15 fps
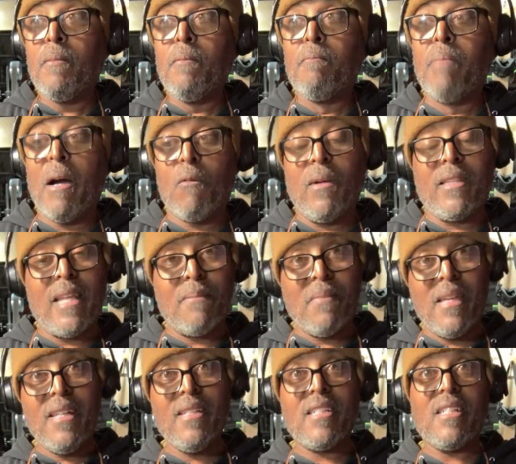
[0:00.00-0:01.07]
But what that
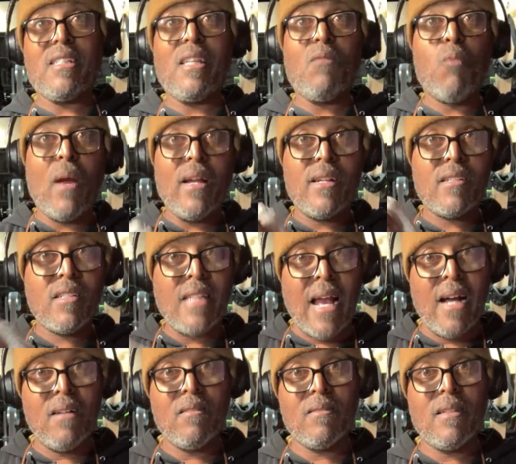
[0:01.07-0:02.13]
means is he wears
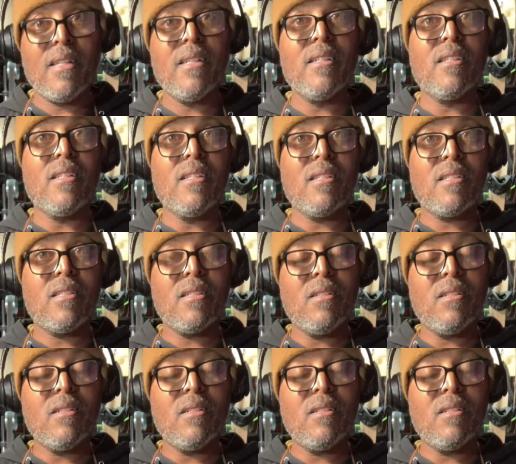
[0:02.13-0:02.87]
down his